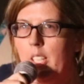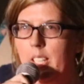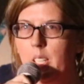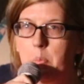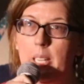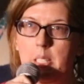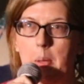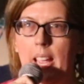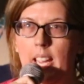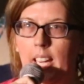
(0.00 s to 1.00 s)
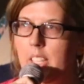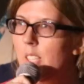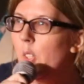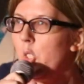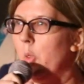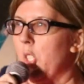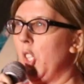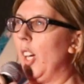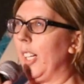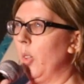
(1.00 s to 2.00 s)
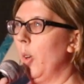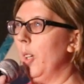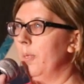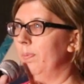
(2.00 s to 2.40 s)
him, he's my ex and there's a restraining order.